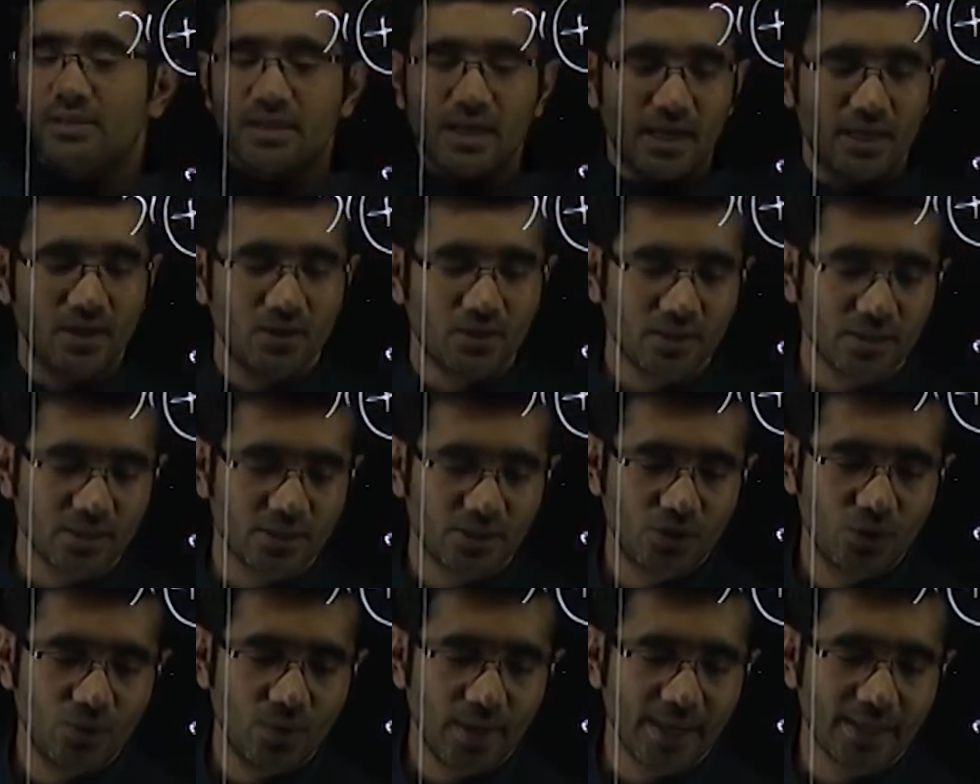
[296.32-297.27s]
guy, look at this.
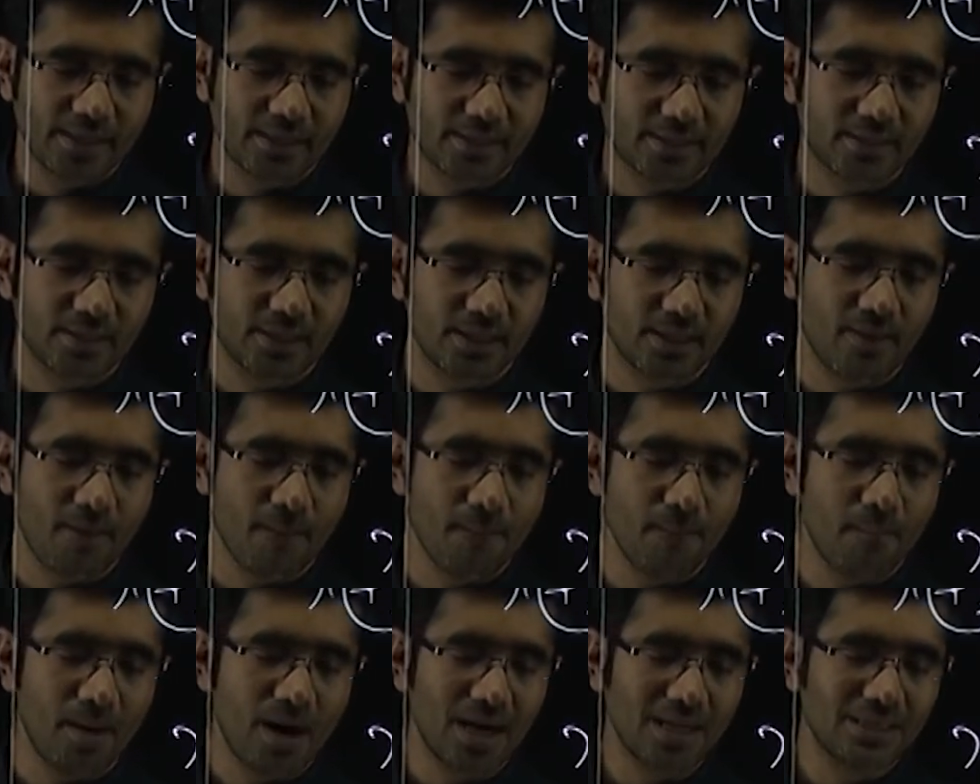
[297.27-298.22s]
2x
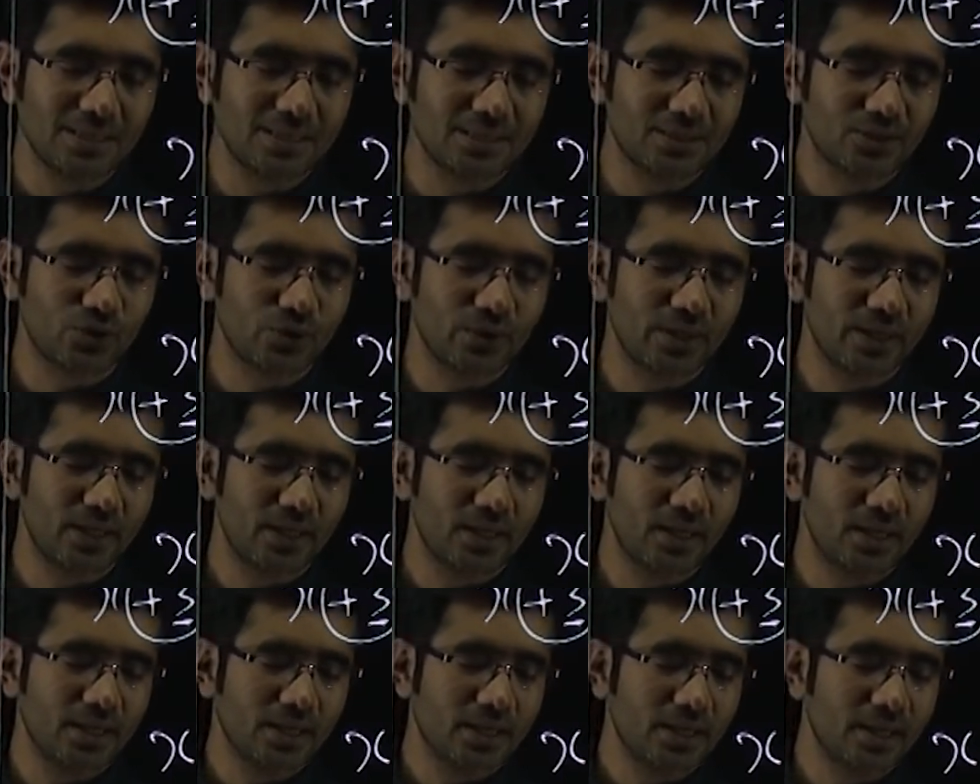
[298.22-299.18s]
minus 3
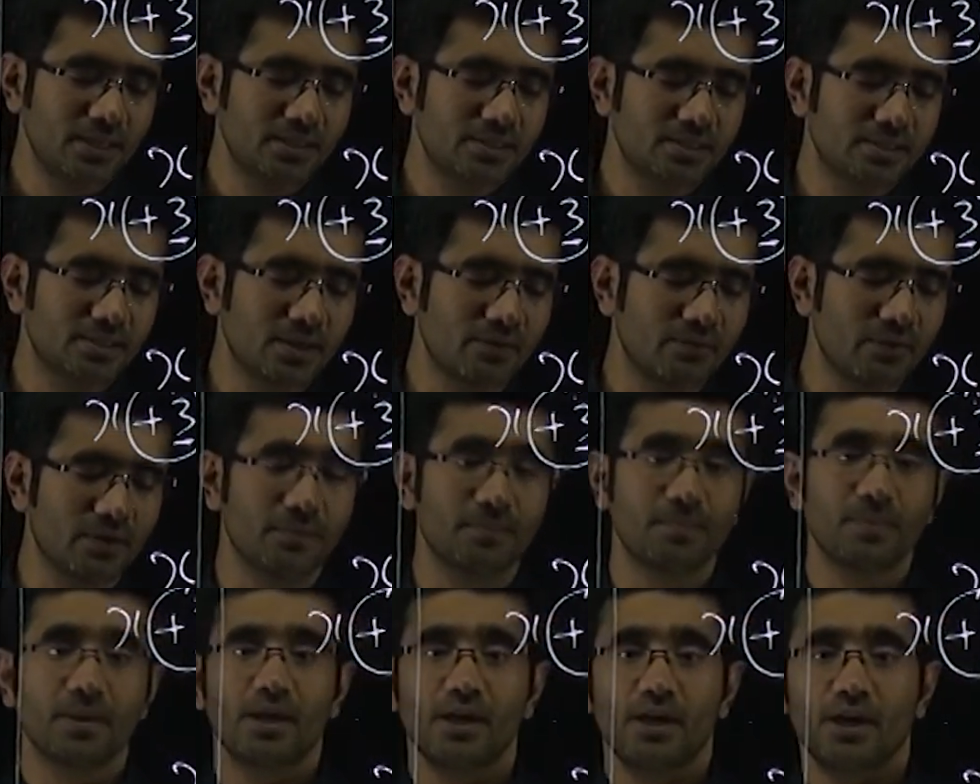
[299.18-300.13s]
is 7.
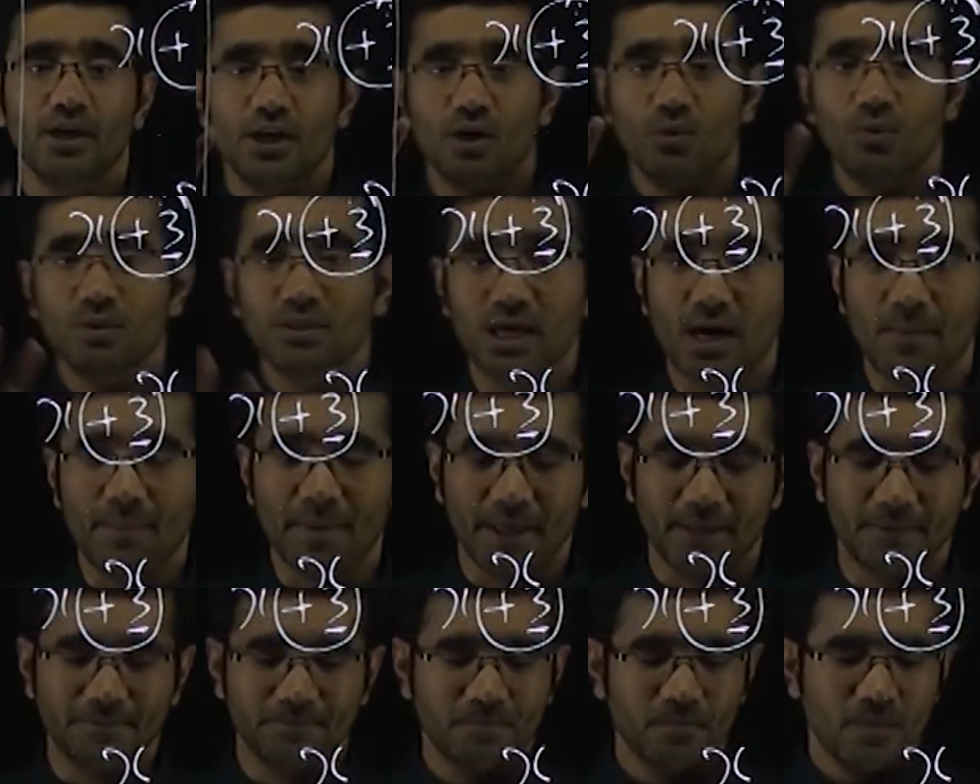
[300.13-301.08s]
Now what's
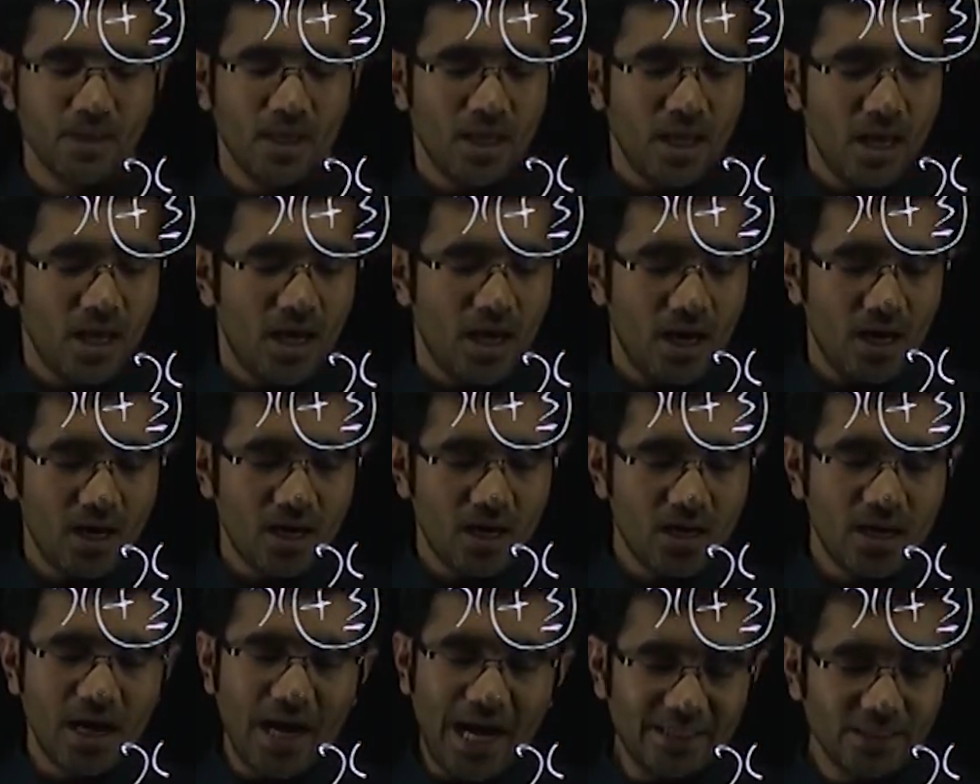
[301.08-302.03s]
happening? I